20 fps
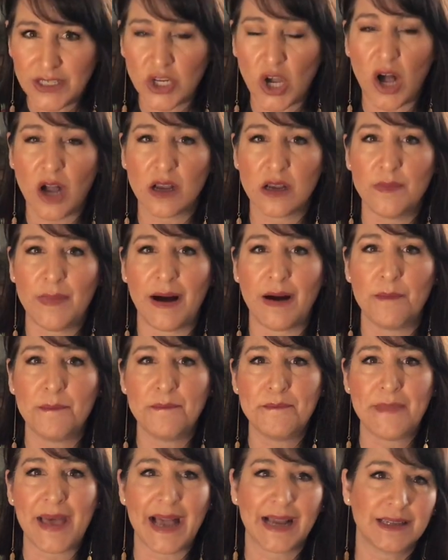talk about
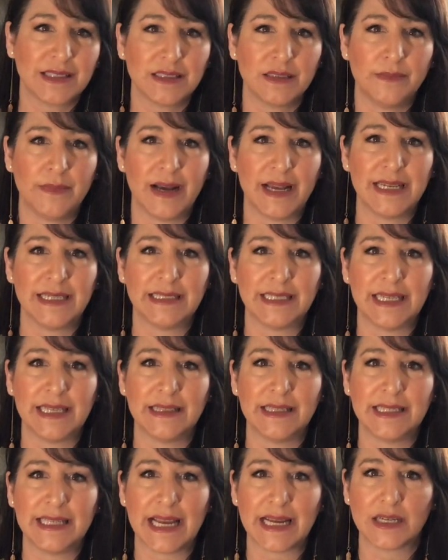
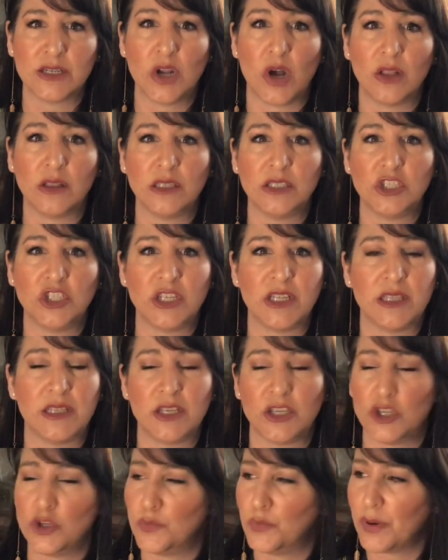maximizing the technology
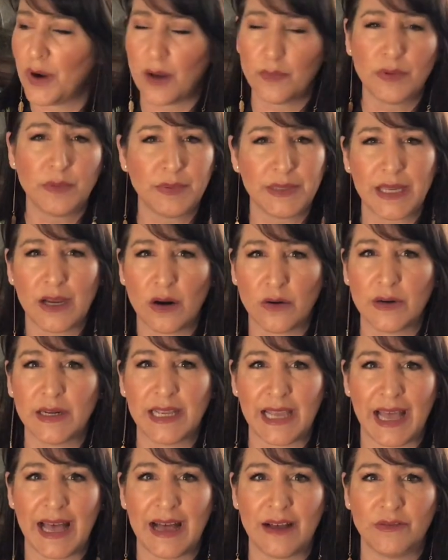that you probably
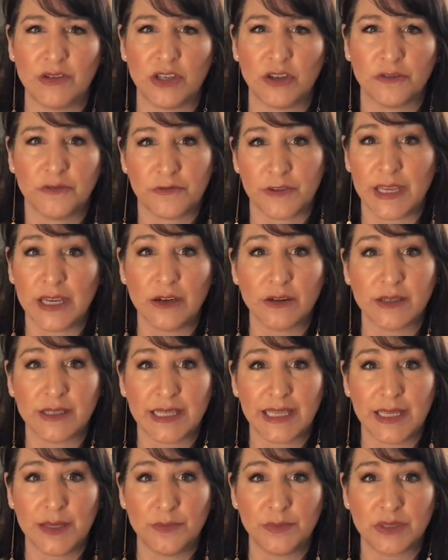already have at your
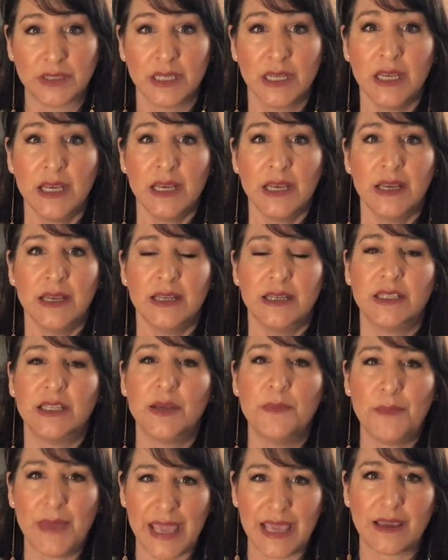fingertips
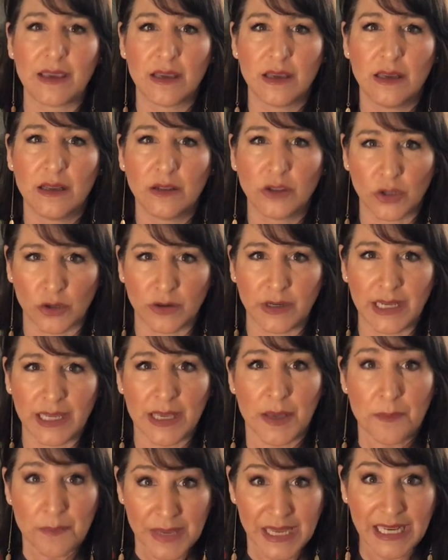to make
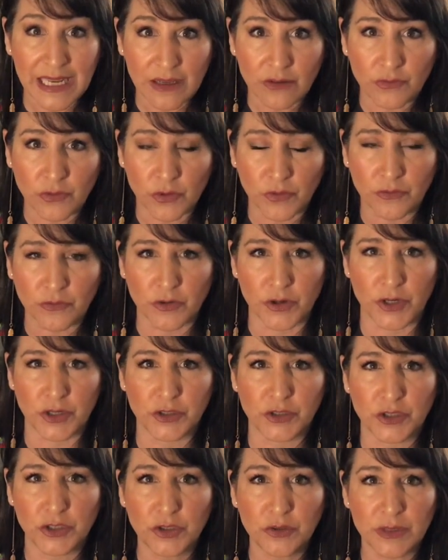learning meaningful for
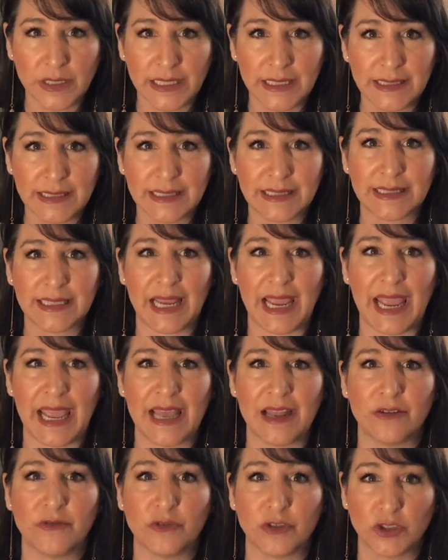your students,
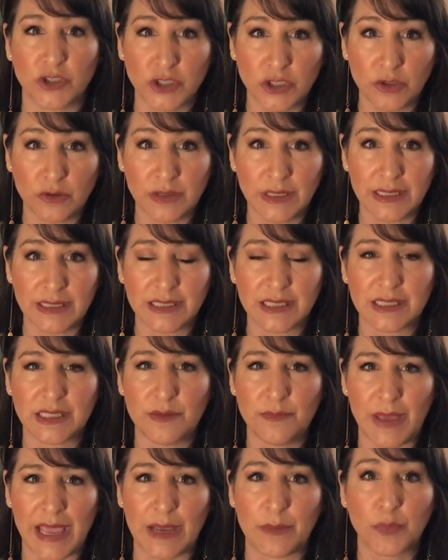and for students
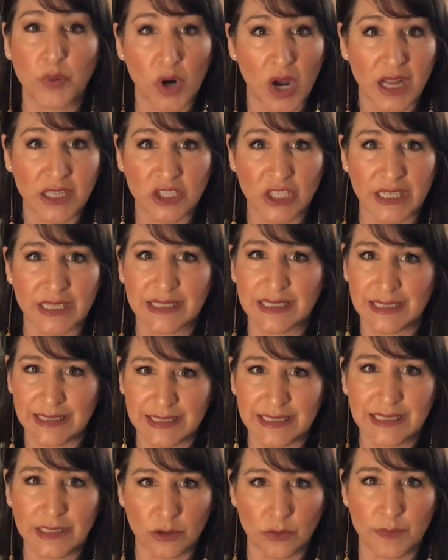to make projects
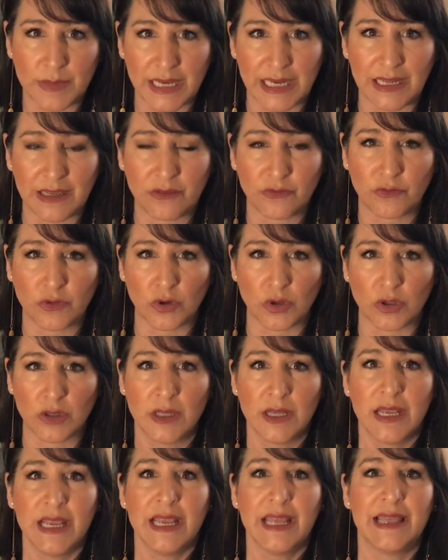still
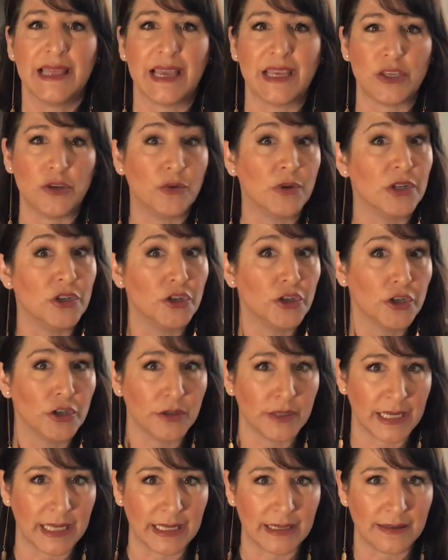meaningful that you can
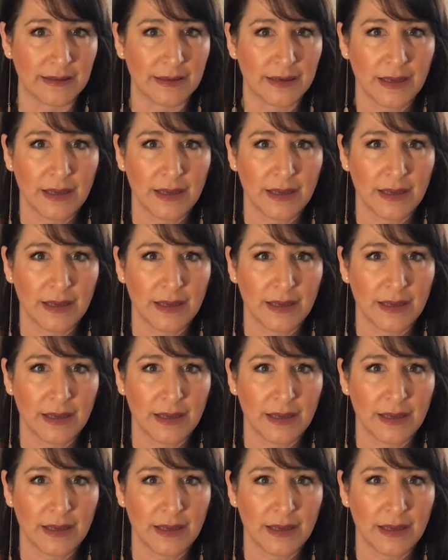turn in.